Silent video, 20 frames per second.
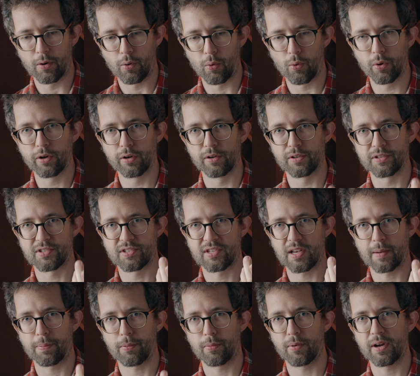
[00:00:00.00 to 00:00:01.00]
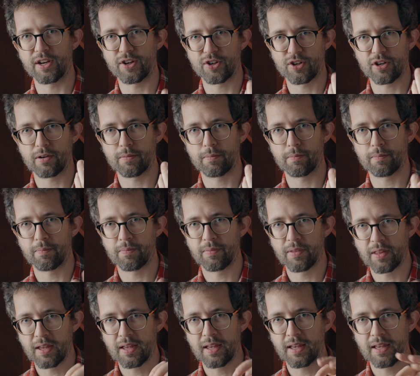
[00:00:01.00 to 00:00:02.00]
oil separation
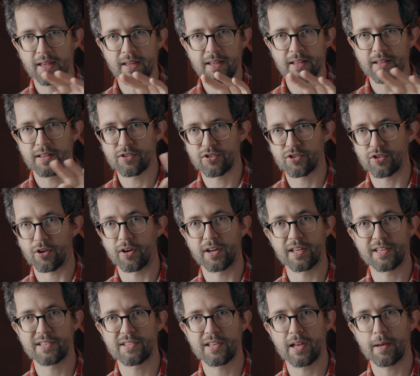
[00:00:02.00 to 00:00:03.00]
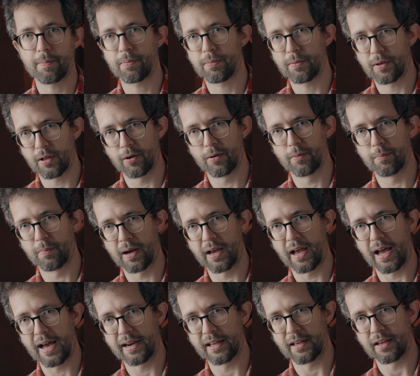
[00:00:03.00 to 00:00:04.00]
starting step, by
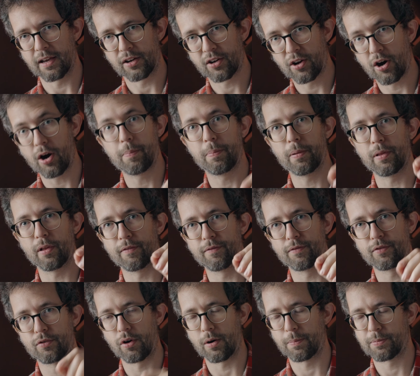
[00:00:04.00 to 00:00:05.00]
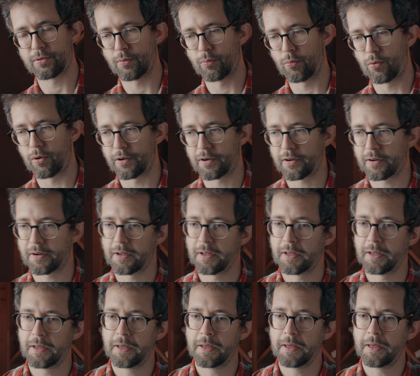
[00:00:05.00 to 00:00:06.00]
adding a couple of drops of water,
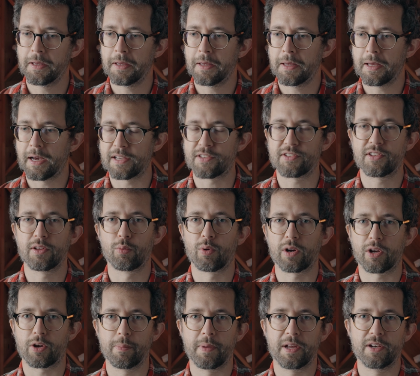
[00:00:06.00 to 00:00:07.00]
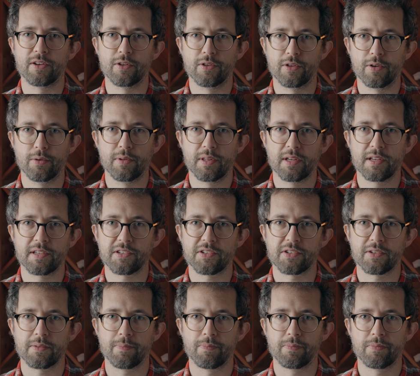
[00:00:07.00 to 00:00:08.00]
I still recommend you do
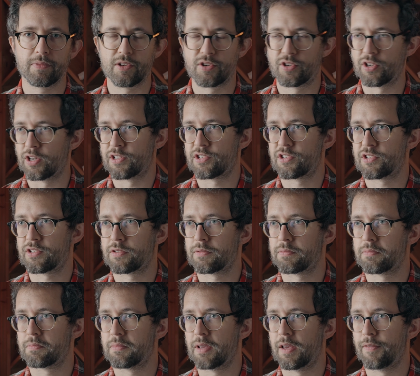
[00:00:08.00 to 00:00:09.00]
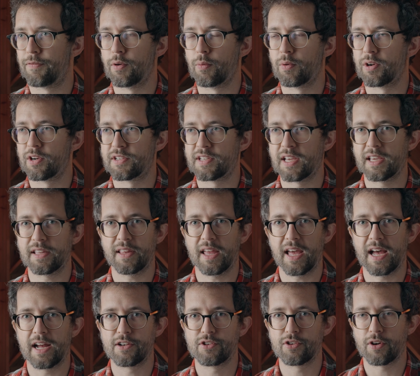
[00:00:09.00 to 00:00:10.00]
this. Just if you want to take
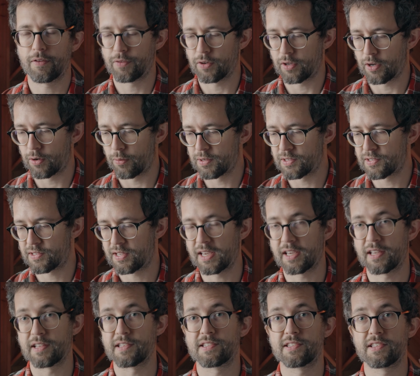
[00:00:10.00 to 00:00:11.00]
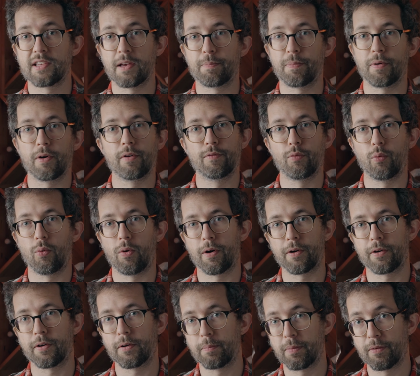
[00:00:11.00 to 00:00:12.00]
the edge off, you can always take a sip of
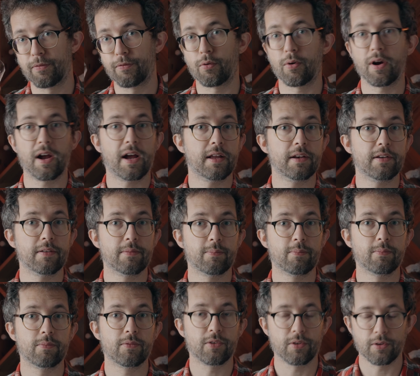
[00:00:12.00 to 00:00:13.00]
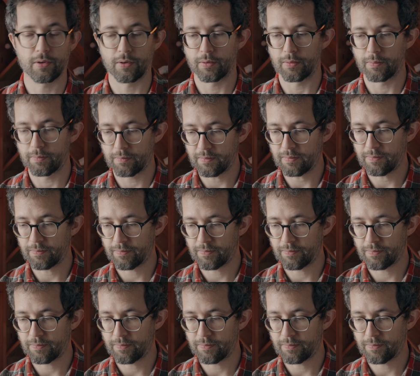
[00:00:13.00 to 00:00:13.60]
water beforehand to